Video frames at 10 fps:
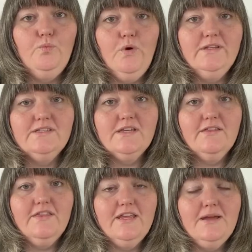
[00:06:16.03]
Once
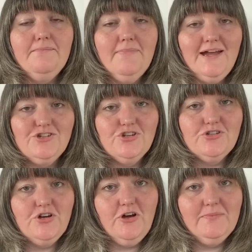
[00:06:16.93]
the mash
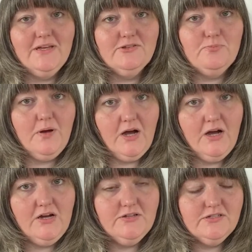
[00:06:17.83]
time has
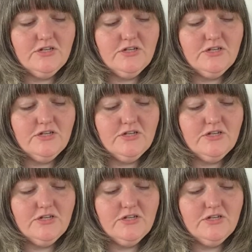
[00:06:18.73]
passed,